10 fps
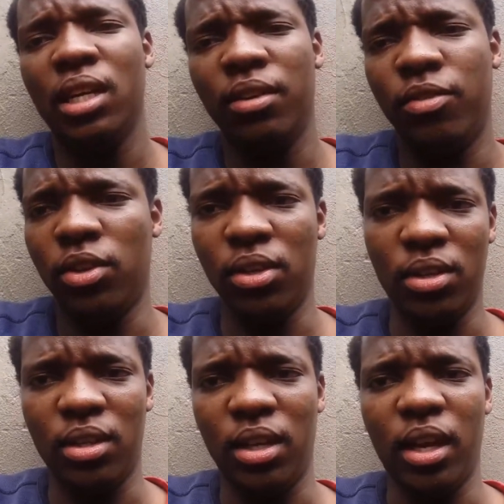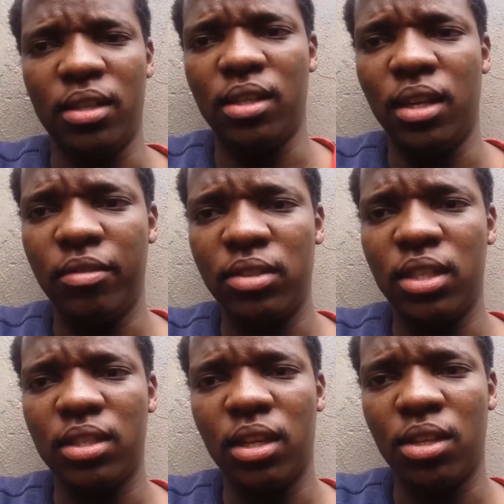if you didn't guess it,
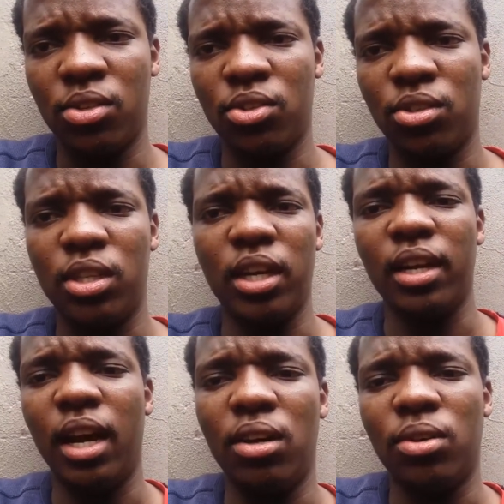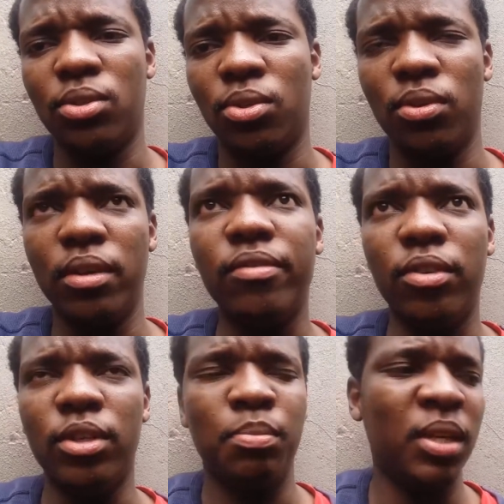Everything Sucks, you should check it out also, if
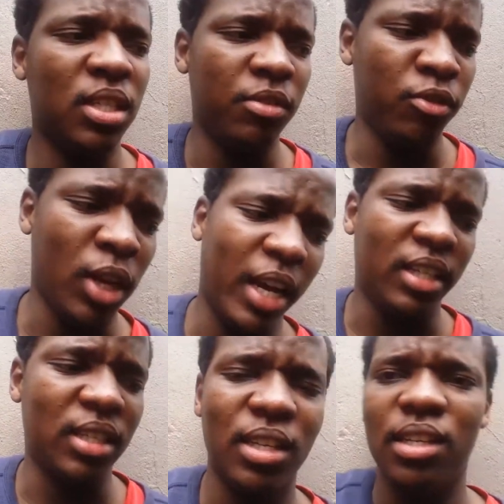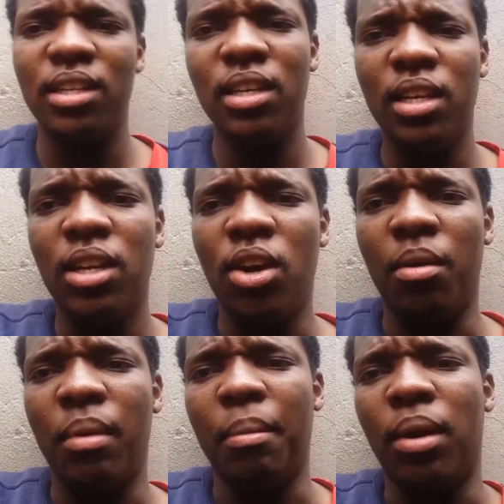you, especially if you liked
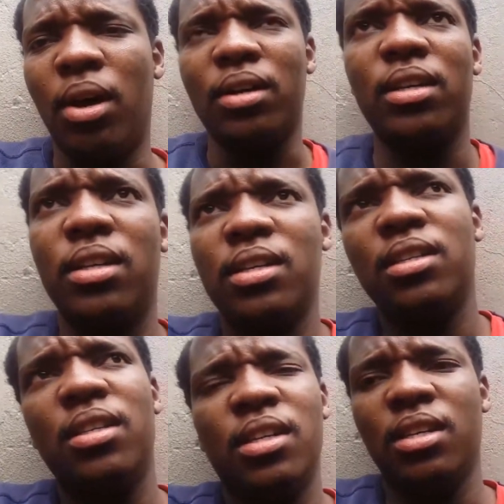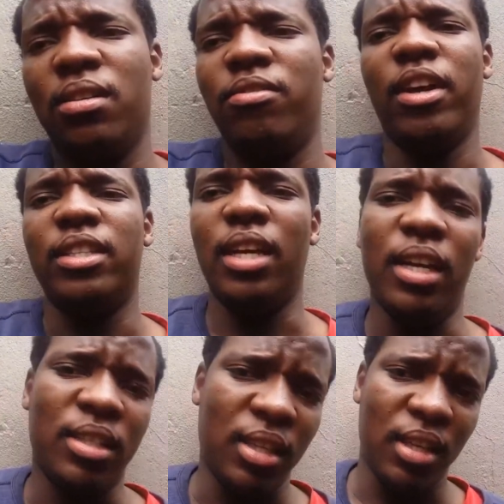On My Block.
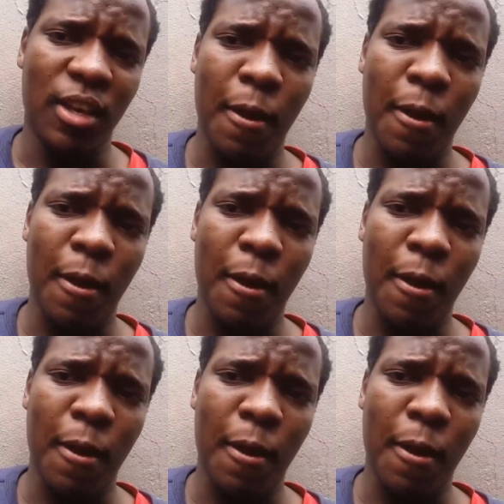Fantastic.